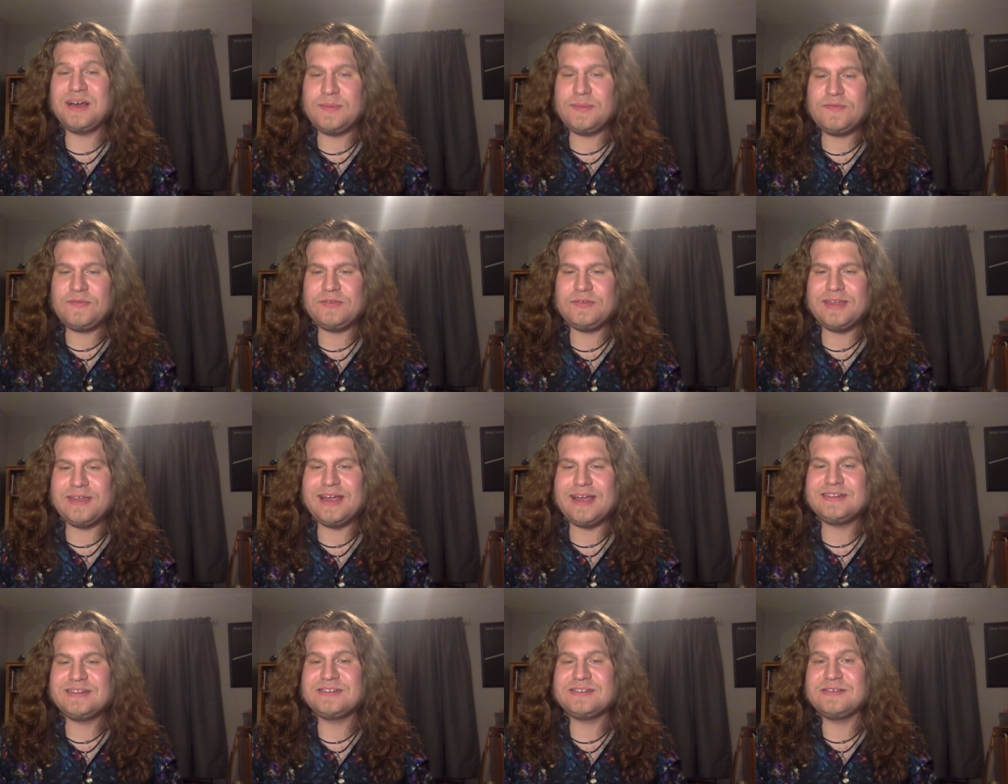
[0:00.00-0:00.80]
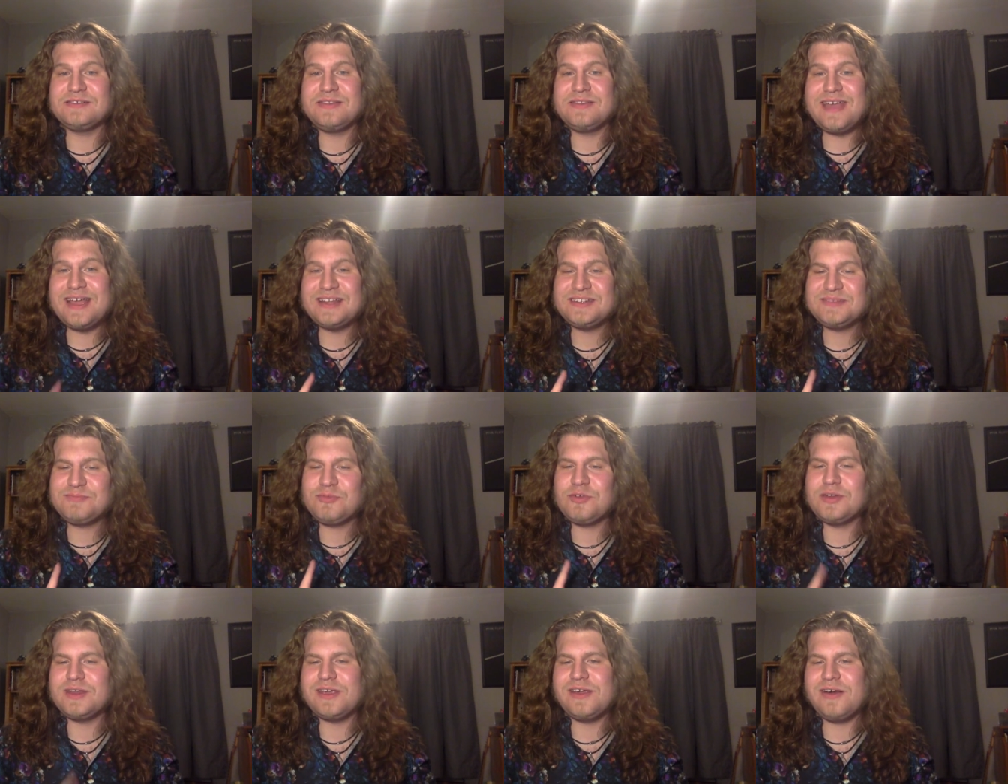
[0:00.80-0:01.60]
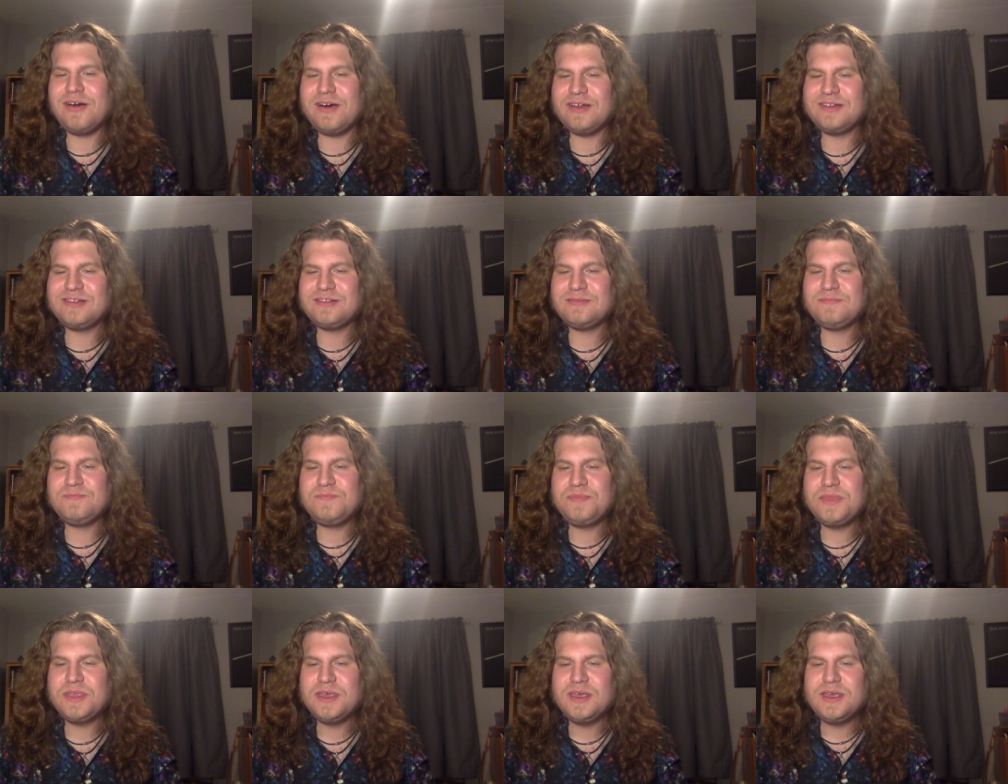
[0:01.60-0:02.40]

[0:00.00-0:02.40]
up for that. So that's pretty awesome.